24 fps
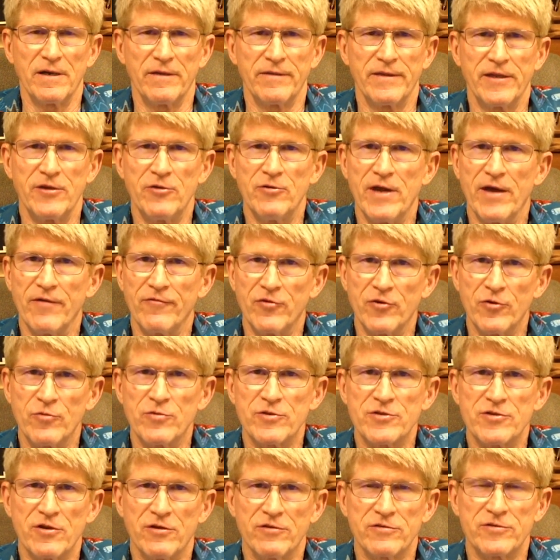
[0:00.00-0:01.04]
that you have good
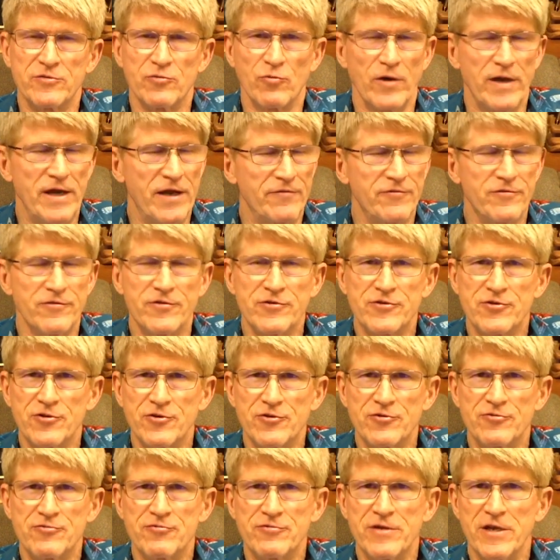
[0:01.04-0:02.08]
results right after the
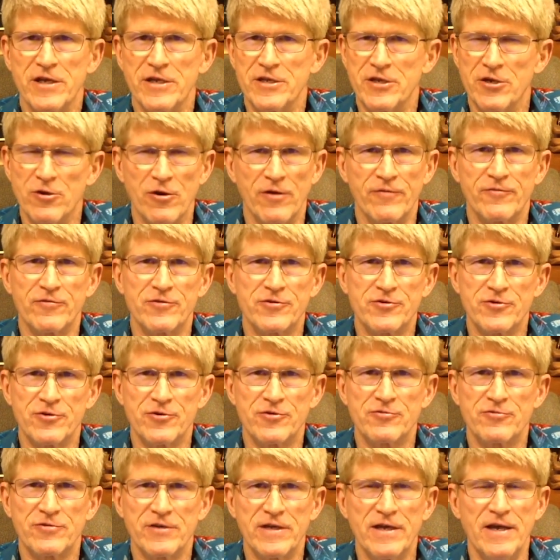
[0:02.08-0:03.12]
surgery, a year after
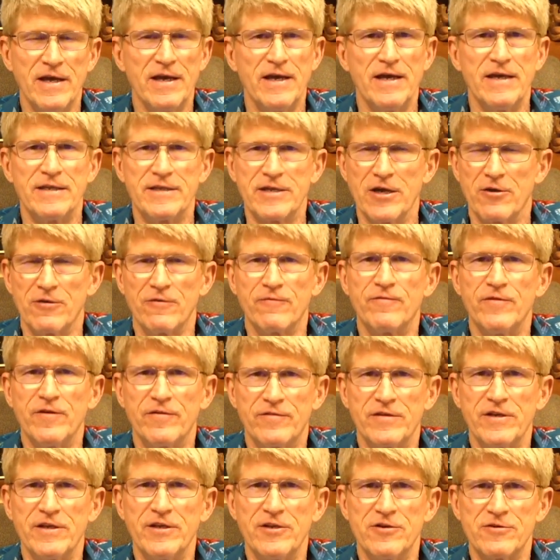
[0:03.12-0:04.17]
surgery, 10 or
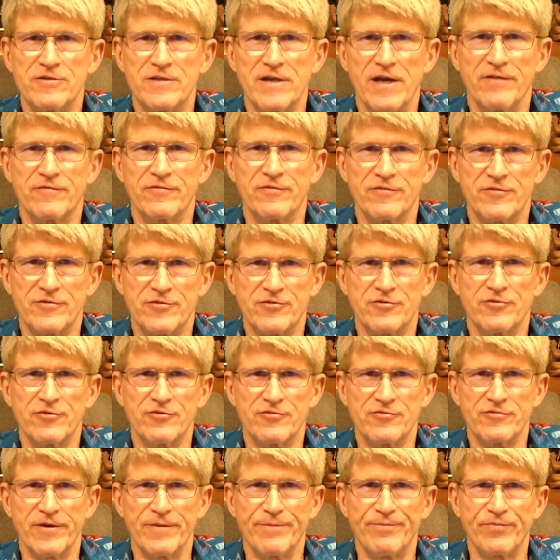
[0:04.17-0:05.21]
15 years after the
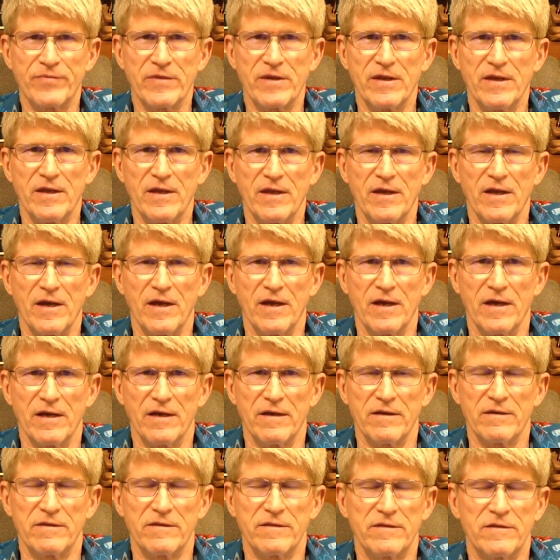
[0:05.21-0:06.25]
surgery.
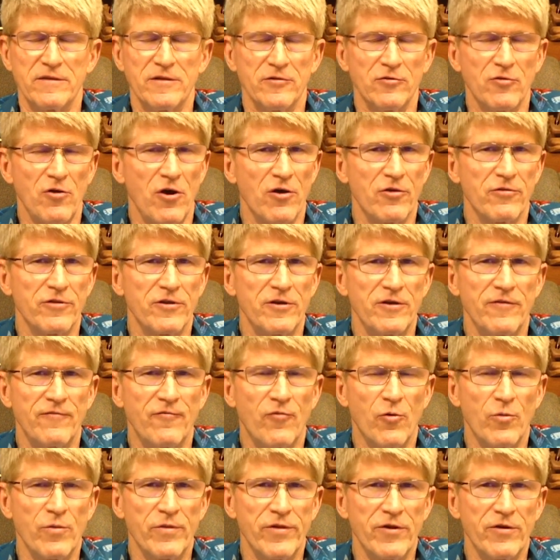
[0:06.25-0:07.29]
The longer the
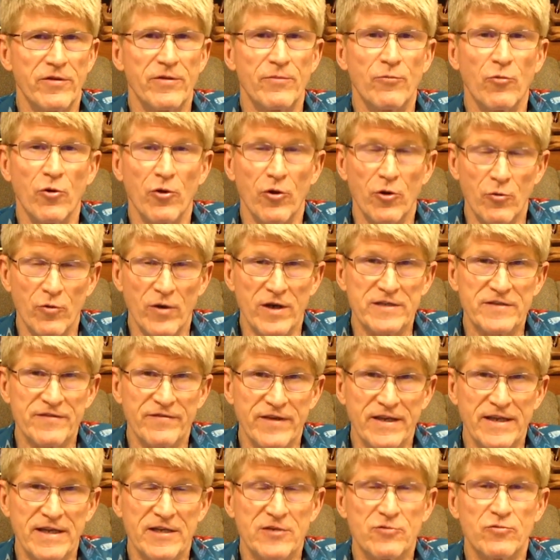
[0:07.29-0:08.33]
deformity there, the more aggressive
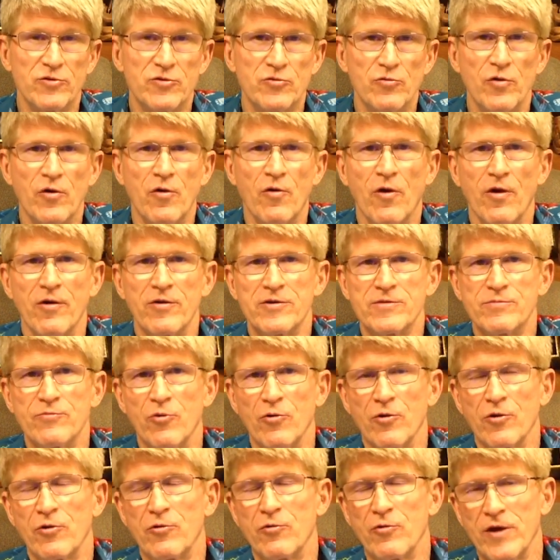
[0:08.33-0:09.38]
it gets, which requires
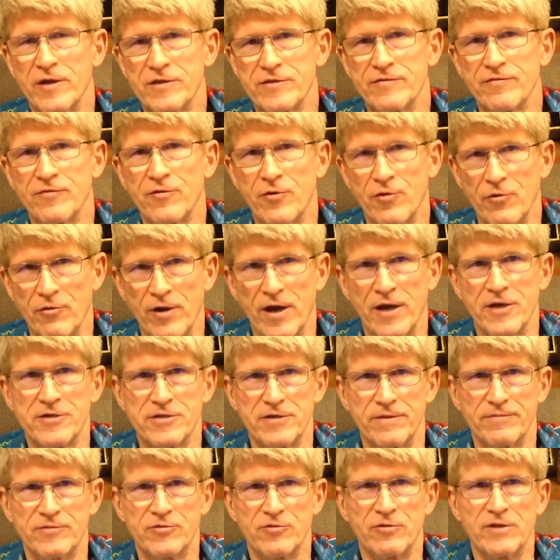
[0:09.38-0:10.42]
more aggressive
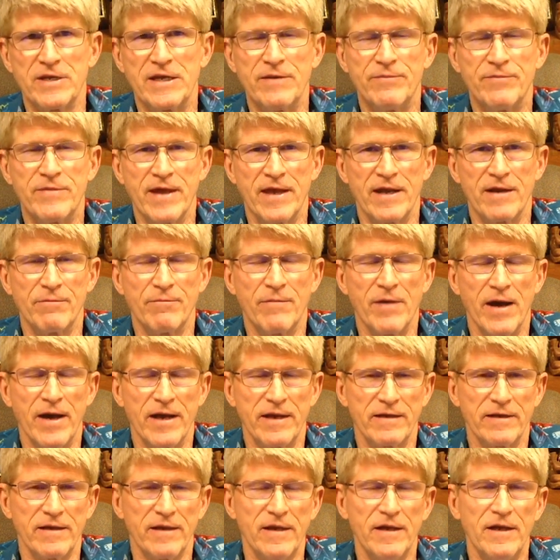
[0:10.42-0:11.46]
correction. So keep that in
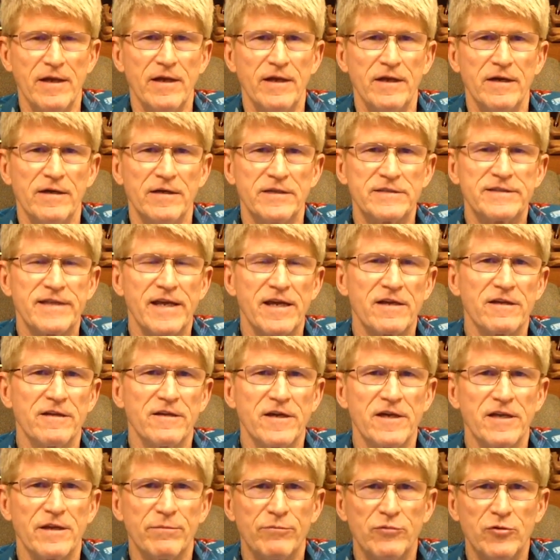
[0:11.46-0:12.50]
mind. Let's take a
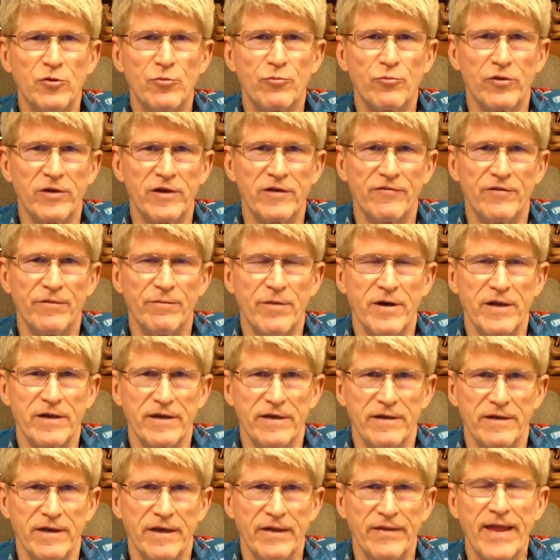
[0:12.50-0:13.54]
look at a blueprint of a
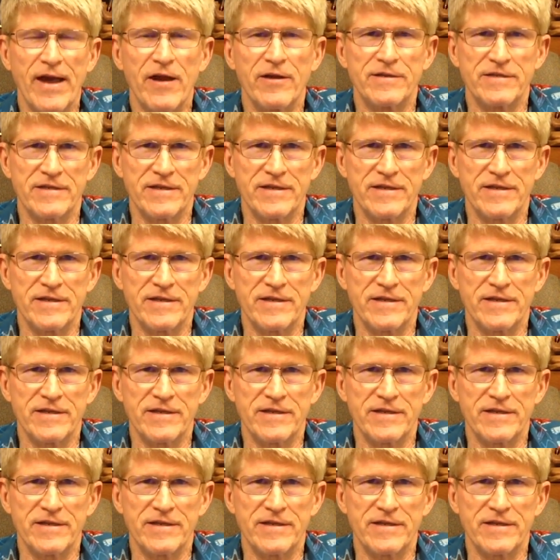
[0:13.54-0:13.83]
bunion, and that's